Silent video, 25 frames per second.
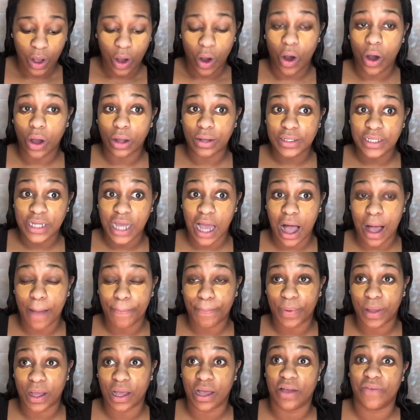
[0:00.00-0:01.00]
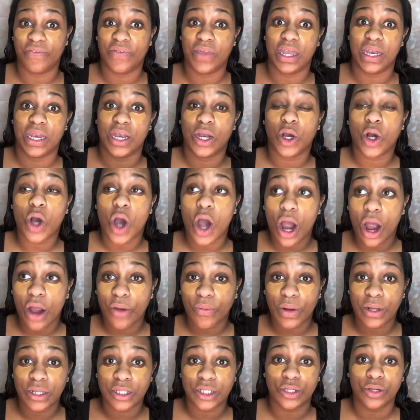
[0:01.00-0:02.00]
on top of getting a car
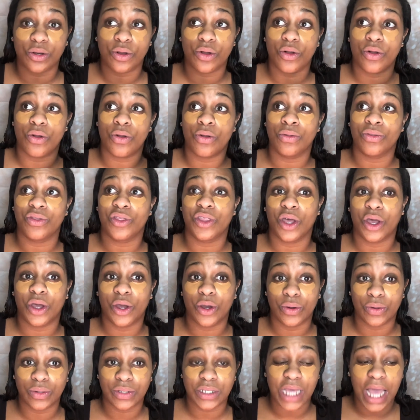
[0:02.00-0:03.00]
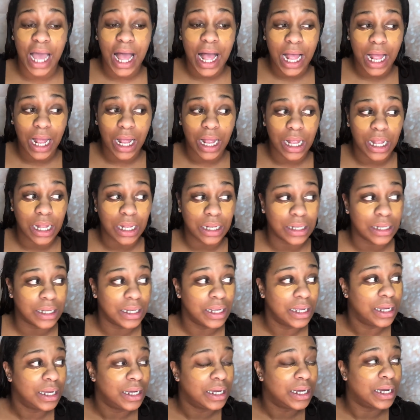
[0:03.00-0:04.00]
rental, the hotel,
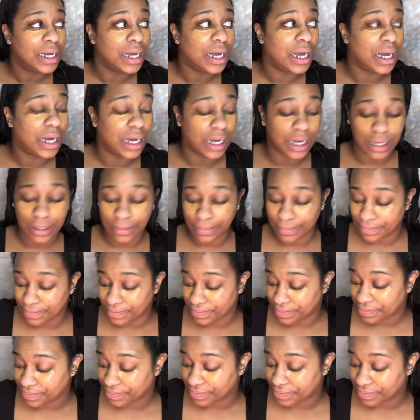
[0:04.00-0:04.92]
um,